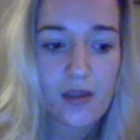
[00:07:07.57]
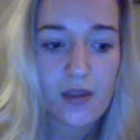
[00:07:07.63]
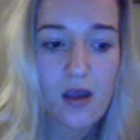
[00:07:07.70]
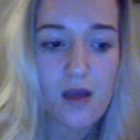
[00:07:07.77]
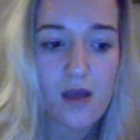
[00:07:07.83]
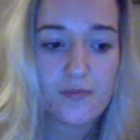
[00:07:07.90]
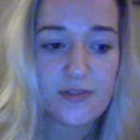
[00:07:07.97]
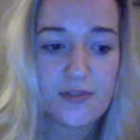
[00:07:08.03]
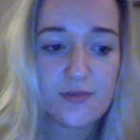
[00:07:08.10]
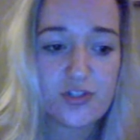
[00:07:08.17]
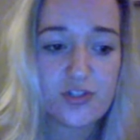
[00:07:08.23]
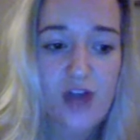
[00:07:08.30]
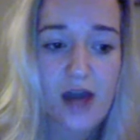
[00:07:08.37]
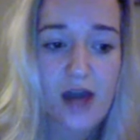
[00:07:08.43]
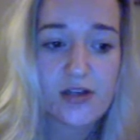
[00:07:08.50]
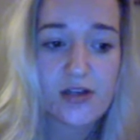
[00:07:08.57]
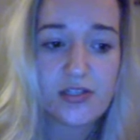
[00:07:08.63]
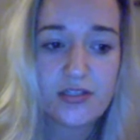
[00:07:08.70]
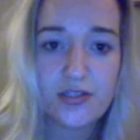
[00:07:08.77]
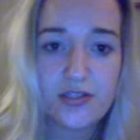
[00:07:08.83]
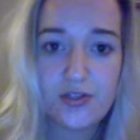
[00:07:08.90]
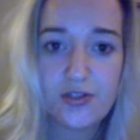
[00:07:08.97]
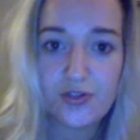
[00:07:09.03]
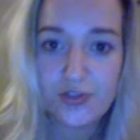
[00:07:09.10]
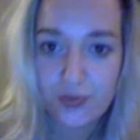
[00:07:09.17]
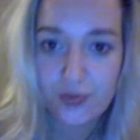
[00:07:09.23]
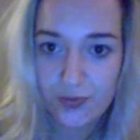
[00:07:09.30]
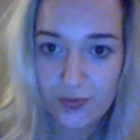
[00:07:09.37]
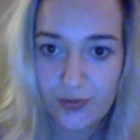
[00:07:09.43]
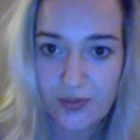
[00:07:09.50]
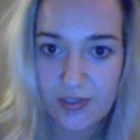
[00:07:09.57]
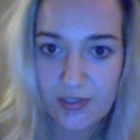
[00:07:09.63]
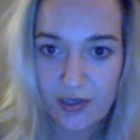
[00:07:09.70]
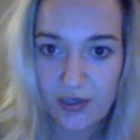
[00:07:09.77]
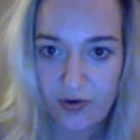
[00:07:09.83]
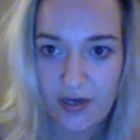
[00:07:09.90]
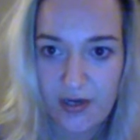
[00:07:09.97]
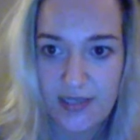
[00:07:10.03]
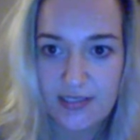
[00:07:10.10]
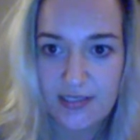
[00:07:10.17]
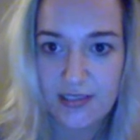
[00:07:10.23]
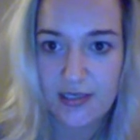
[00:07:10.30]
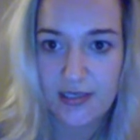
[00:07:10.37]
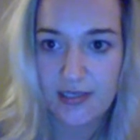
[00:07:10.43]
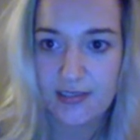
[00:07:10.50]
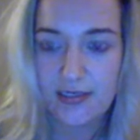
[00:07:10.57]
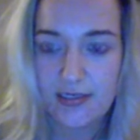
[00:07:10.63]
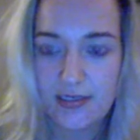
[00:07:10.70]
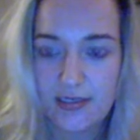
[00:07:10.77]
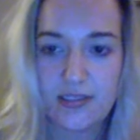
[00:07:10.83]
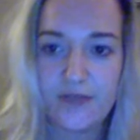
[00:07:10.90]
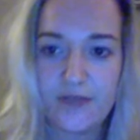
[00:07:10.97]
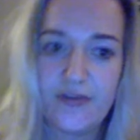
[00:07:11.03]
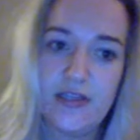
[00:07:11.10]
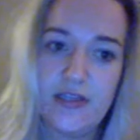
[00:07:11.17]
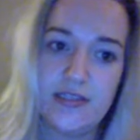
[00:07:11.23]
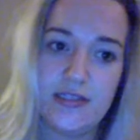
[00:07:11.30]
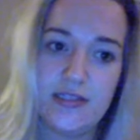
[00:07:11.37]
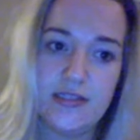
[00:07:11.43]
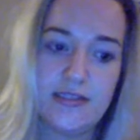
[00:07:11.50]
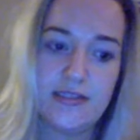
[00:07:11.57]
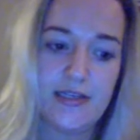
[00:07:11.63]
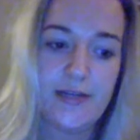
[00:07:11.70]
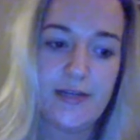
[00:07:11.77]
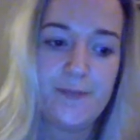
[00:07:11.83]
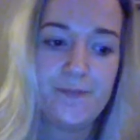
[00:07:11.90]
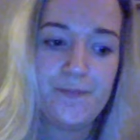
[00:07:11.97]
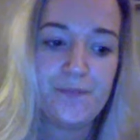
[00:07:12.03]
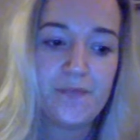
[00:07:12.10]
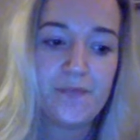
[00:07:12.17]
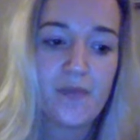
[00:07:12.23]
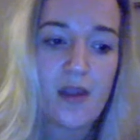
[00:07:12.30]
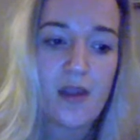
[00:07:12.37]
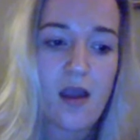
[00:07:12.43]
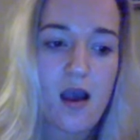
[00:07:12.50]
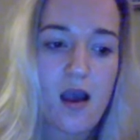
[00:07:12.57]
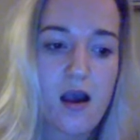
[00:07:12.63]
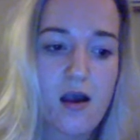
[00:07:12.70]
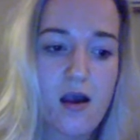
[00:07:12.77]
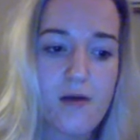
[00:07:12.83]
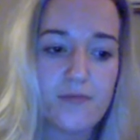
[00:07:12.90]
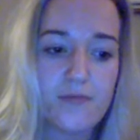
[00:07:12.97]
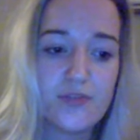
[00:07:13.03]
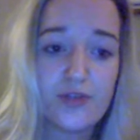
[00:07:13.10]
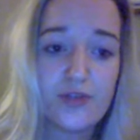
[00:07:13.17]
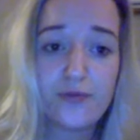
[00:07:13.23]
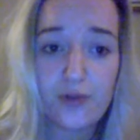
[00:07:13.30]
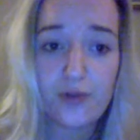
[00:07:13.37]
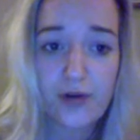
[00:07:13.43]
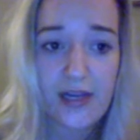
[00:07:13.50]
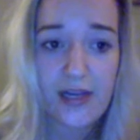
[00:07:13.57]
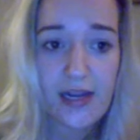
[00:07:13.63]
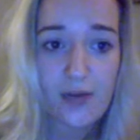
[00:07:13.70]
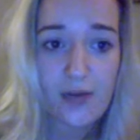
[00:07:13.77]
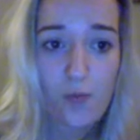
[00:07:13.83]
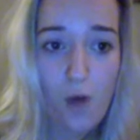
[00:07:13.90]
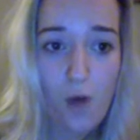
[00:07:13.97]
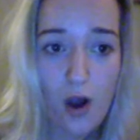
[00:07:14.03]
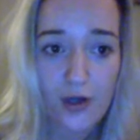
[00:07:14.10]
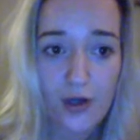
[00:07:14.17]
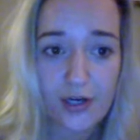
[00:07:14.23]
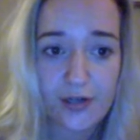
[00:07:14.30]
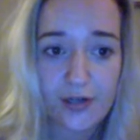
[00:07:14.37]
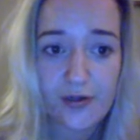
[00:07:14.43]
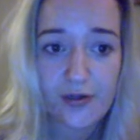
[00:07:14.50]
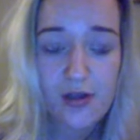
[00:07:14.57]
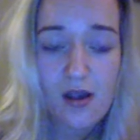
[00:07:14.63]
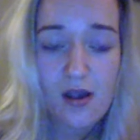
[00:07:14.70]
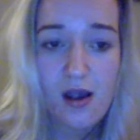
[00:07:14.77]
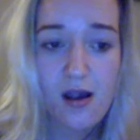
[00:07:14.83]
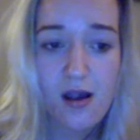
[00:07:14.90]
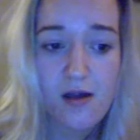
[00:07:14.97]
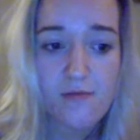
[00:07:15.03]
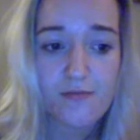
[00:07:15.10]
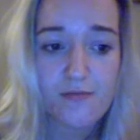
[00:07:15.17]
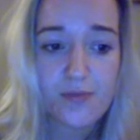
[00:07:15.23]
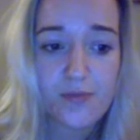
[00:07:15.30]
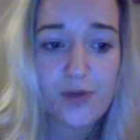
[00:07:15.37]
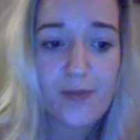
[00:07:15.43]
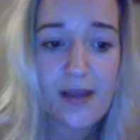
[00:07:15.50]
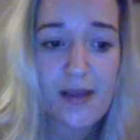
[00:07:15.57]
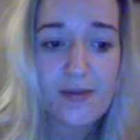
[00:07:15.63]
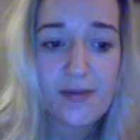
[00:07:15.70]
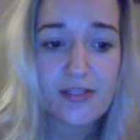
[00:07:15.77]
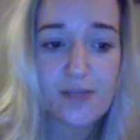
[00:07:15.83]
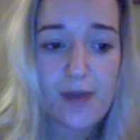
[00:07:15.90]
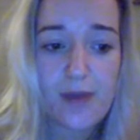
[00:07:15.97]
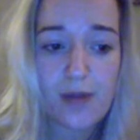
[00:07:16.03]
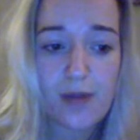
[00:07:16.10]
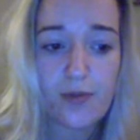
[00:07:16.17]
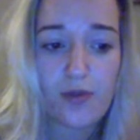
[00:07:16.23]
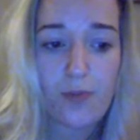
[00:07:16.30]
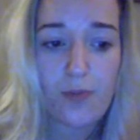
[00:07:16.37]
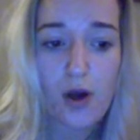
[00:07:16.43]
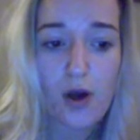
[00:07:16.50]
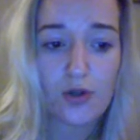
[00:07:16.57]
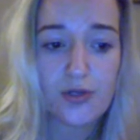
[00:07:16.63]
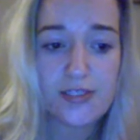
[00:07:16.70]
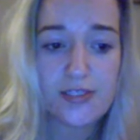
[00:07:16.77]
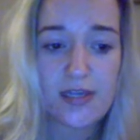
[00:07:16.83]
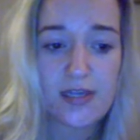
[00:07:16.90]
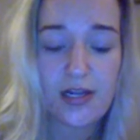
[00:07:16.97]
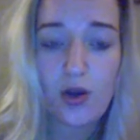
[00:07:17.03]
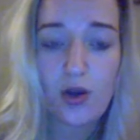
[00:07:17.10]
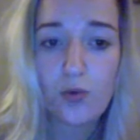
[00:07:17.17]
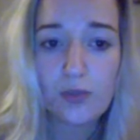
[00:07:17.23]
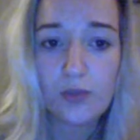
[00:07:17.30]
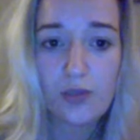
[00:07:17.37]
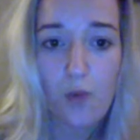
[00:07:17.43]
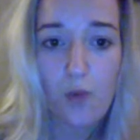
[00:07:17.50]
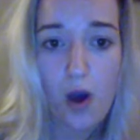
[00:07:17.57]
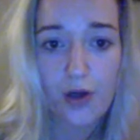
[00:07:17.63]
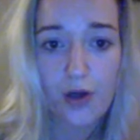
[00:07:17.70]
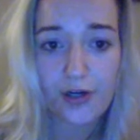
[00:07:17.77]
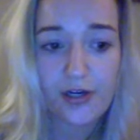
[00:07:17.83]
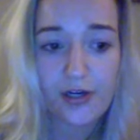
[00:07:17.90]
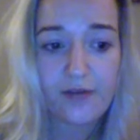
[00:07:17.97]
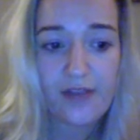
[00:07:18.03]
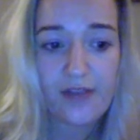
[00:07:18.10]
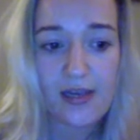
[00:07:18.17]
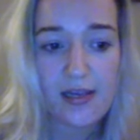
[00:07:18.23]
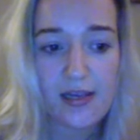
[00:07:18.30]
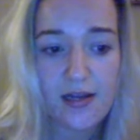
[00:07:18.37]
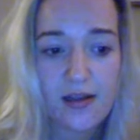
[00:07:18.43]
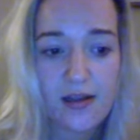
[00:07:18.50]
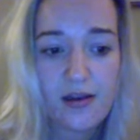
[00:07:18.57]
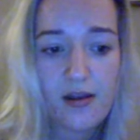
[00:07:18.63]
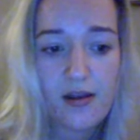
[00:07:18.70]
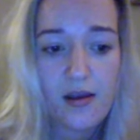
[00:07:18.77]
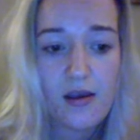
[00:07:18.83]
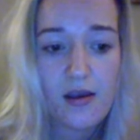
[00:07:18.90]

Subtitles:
Some strategies to decrease incidence of ECC. So fluoridated water. Put babies to bed with a bottle containing only water if they need it.